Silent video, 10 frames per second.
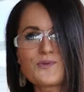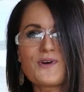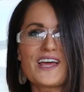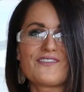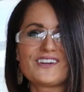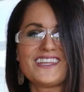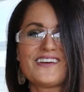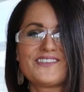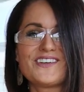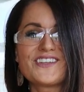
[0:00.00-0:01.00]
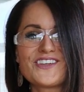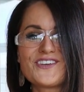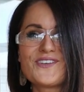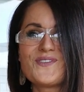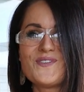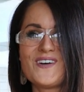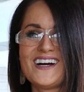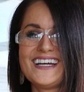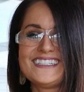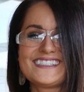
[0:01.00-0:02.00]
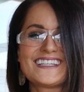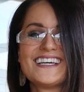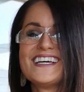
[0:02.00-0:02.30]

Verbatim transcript: to whatever level you want.